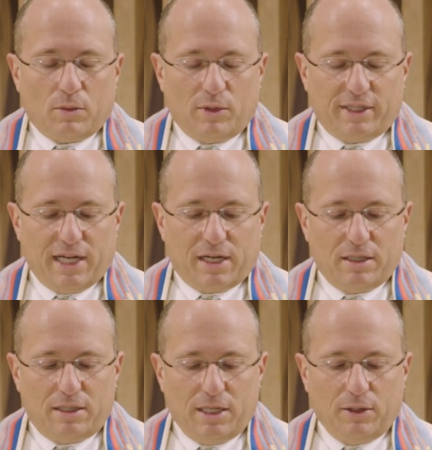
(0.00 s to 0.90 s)
what they
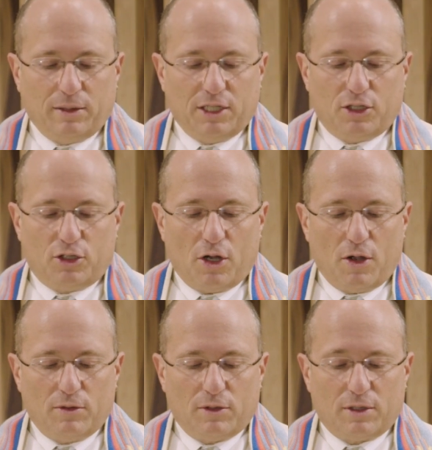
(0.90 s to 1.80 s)
continually
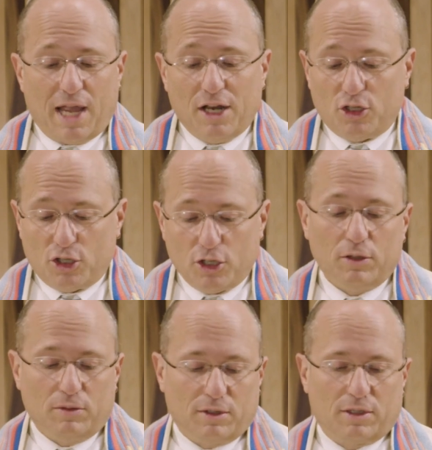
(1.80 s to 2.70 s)
chose and
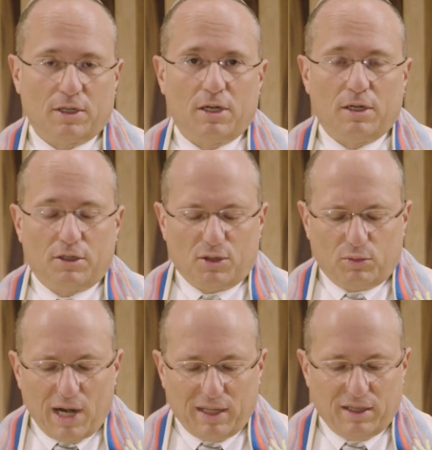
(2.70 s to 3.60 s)
choose to
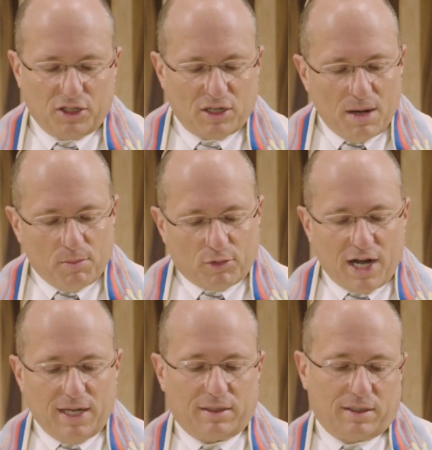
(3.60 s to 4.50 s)
relish,
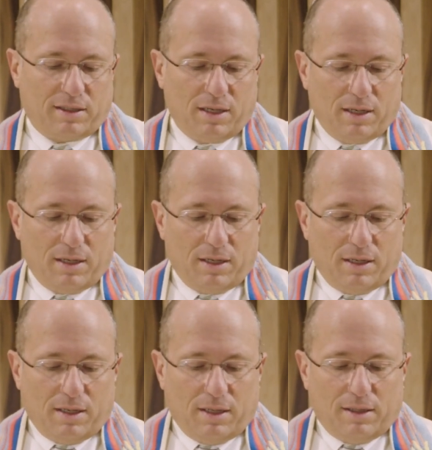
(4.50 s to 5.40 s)
embrace,
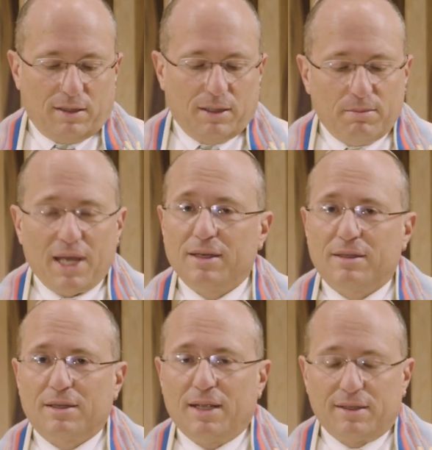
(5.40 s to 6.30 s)

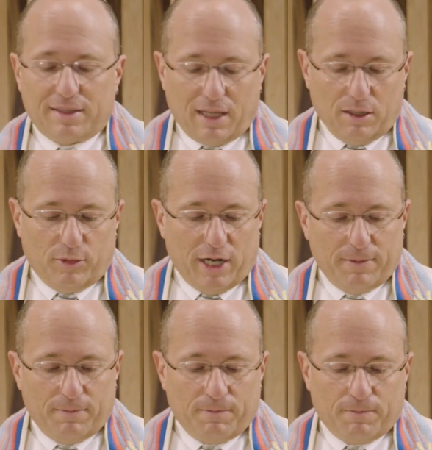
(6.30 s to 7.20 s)
lament, and celebrate
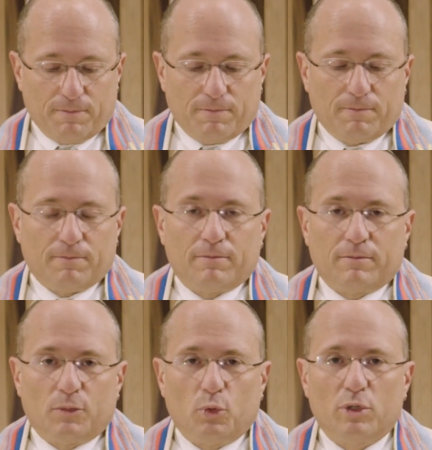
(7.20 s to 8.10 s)

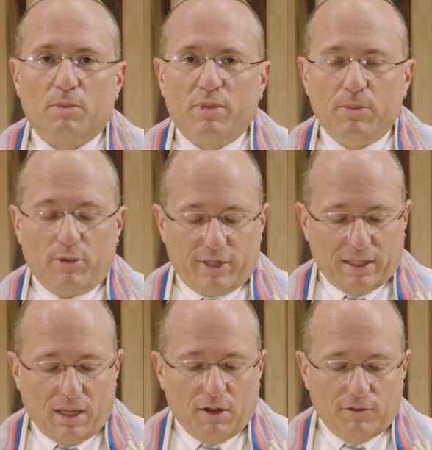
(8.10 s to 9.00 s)
were the people they
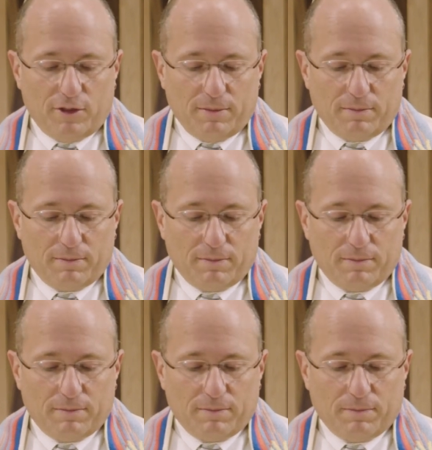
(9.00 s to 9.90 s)
loved,
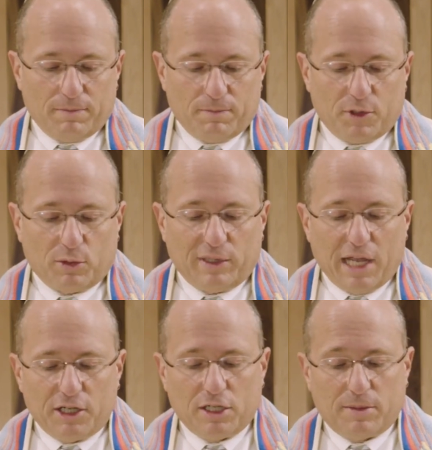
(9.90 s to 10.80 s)
the
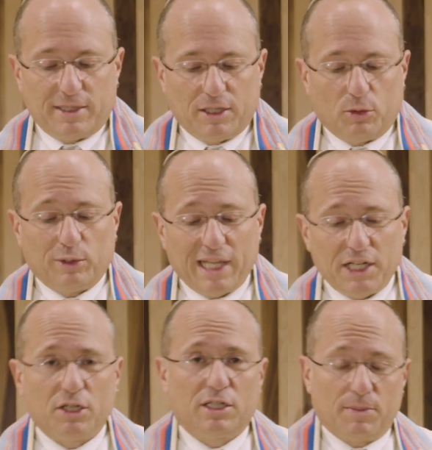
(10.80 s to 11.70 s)

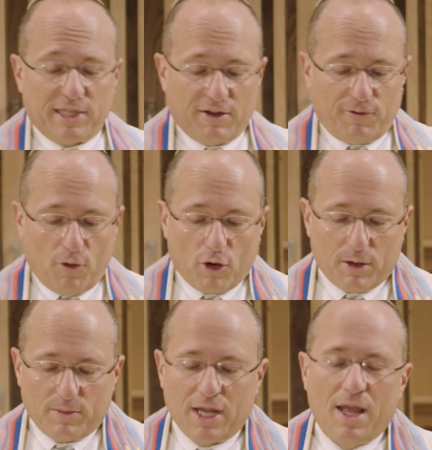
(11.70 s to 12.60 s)
relationships that
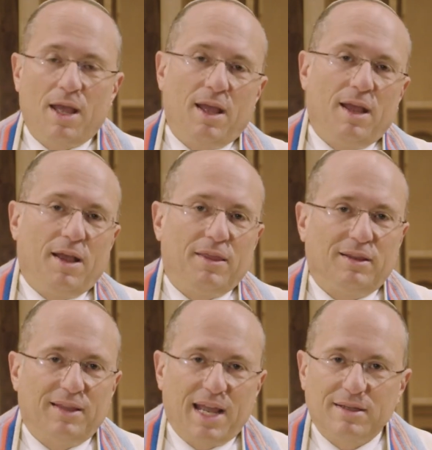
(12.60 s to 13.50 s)
formed the
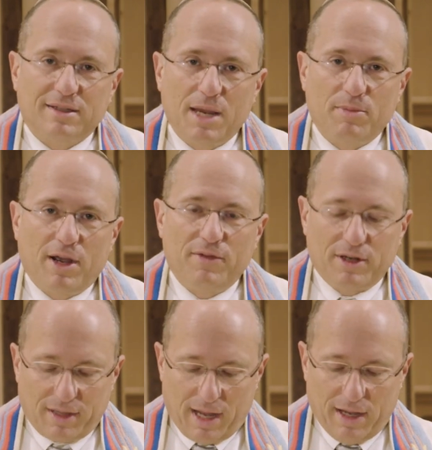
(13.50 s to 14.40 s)
landscape of
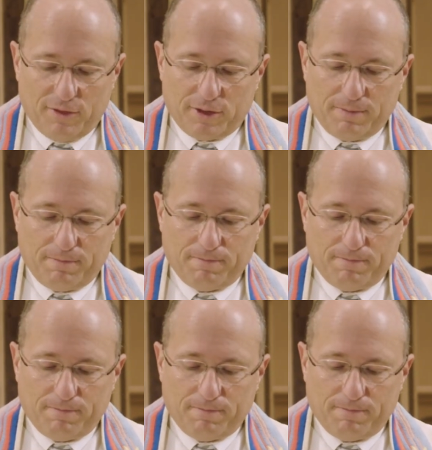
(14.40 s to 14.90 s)
their lives.